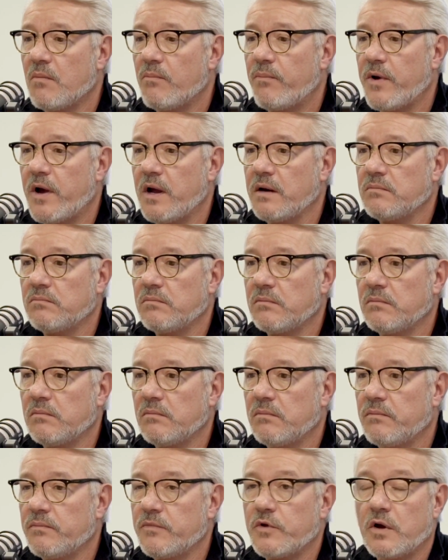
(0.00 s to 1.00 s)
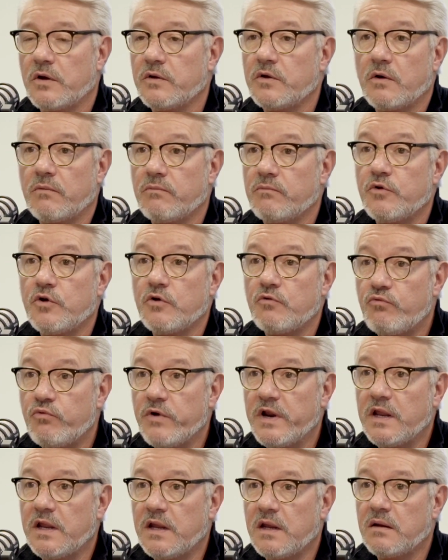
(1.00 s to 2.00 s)
But you
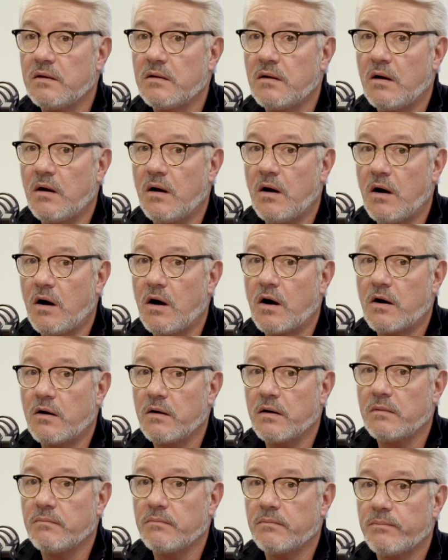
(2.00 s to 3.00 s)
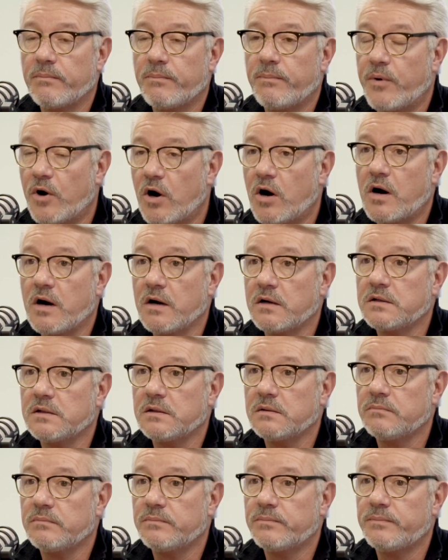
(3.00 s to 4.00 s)
really are part.
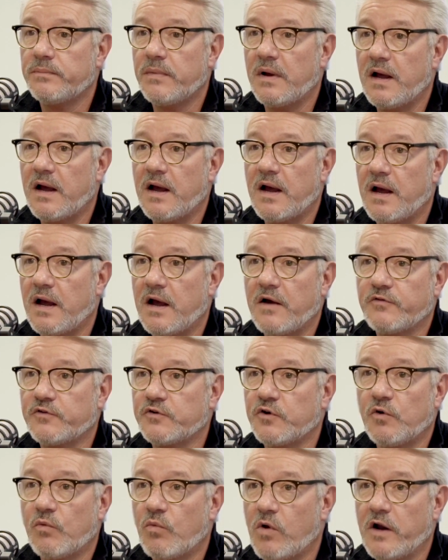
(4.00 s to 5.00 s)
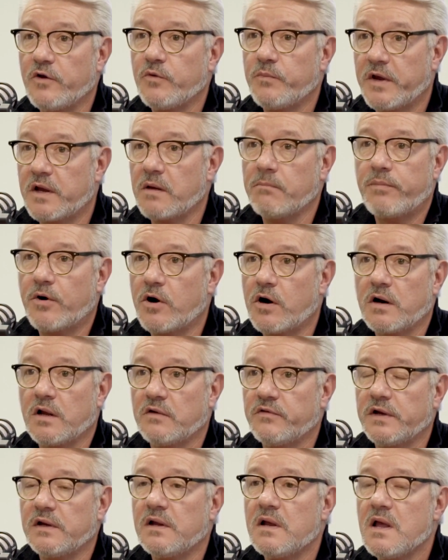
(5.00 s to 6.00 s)
After a while, you become part
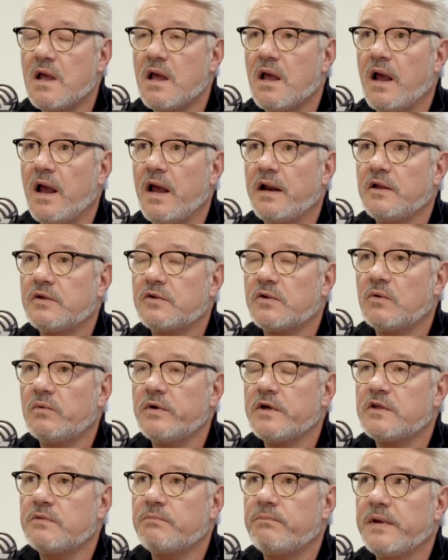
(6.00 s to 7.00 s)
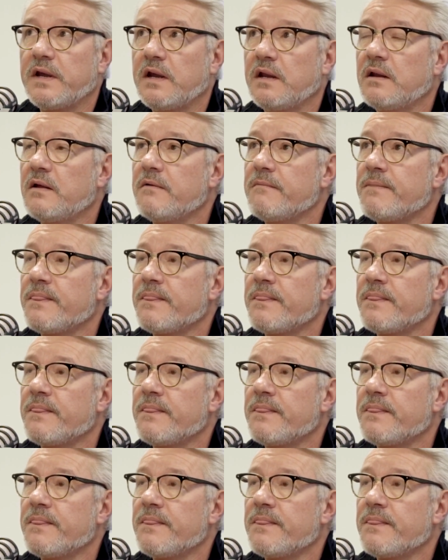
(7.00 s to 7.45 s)
of it, and it's always been,